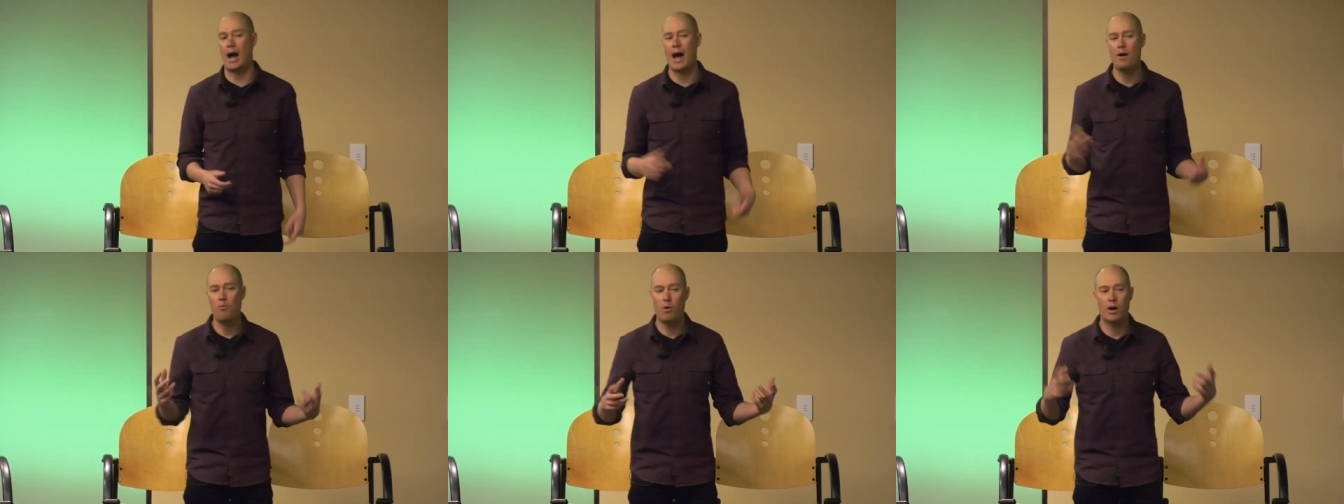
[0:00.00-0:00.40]

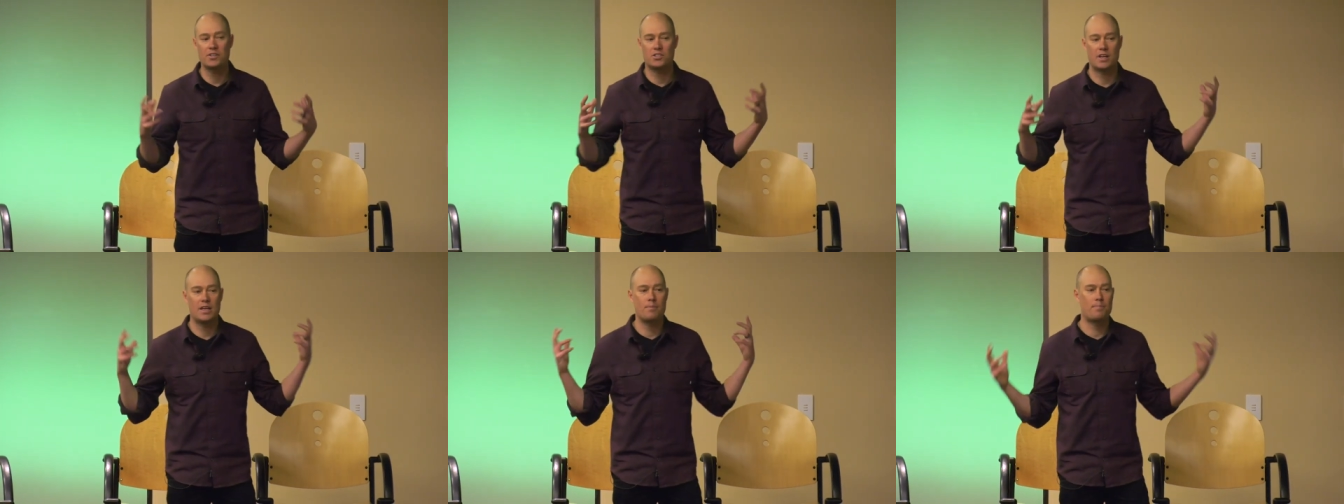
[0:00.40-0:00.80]
I
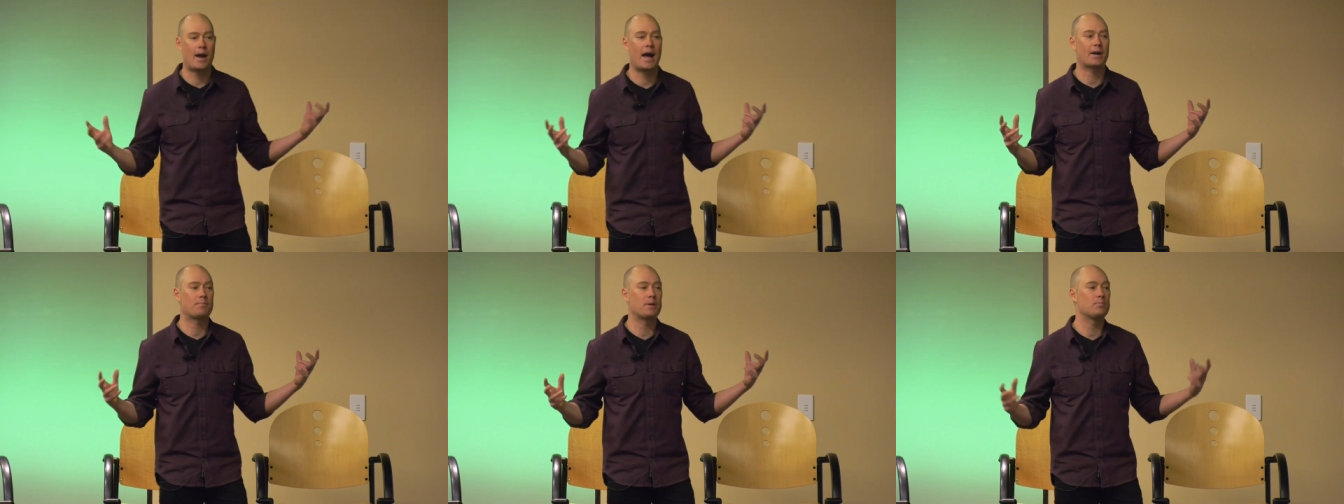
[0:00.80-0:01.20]
want to
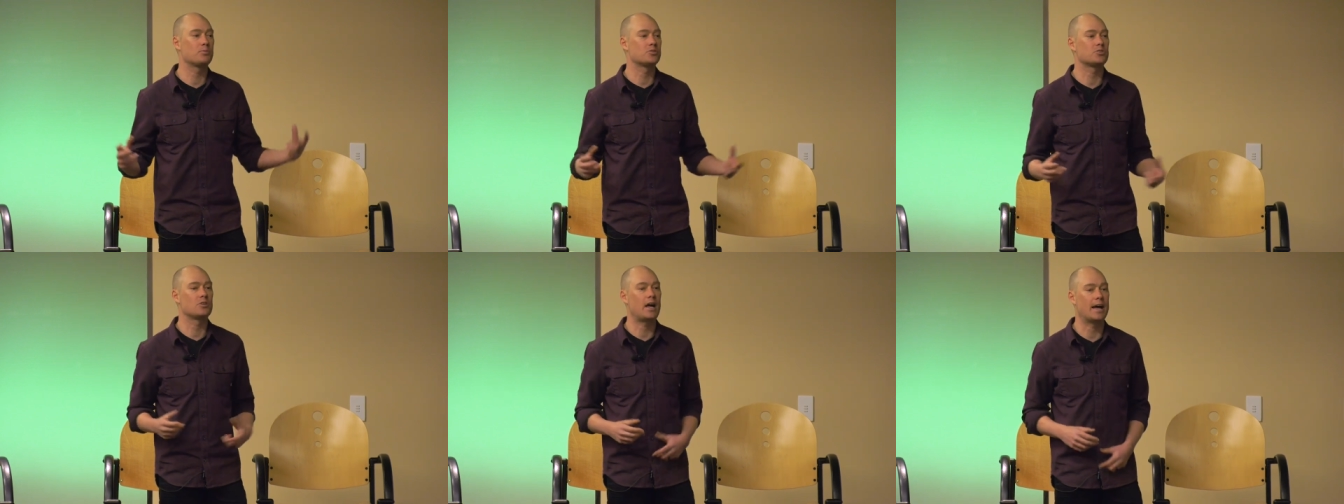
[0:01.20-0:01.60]
impact
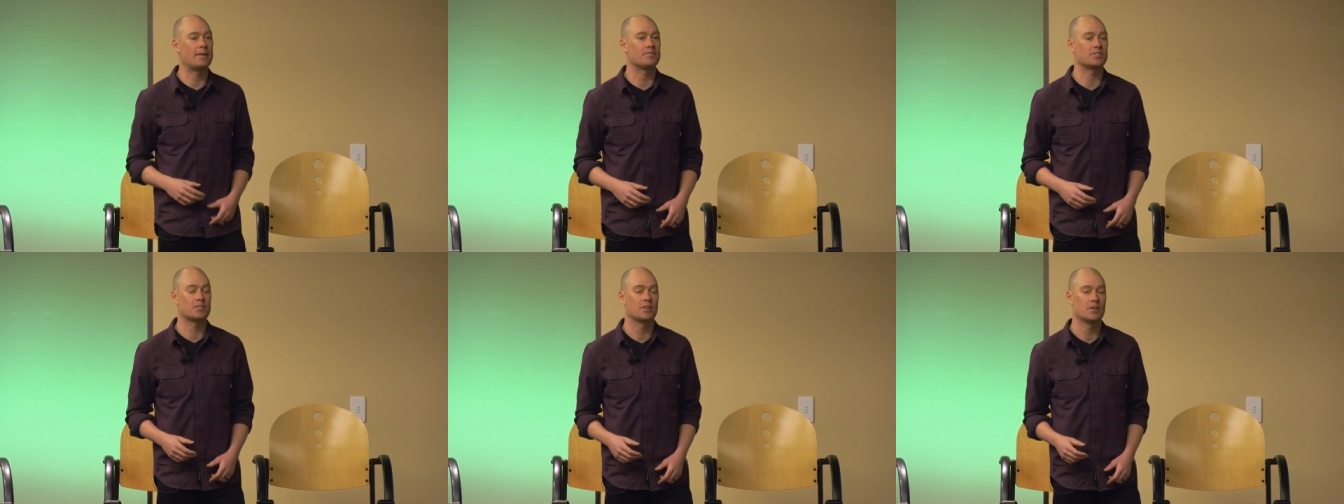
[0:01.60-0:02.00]
people's
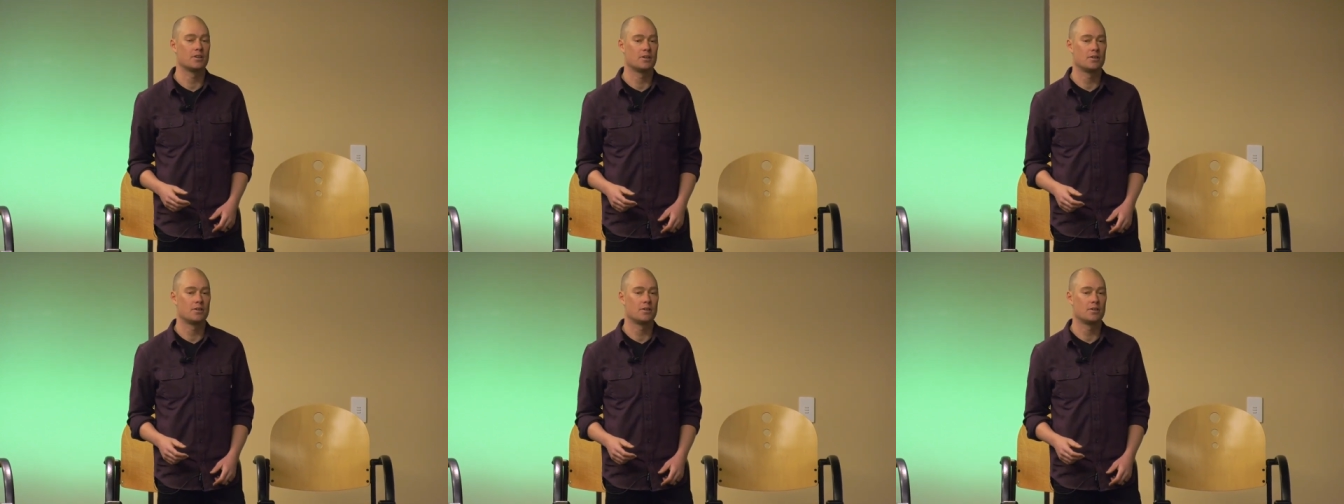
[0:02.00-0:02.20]
lives.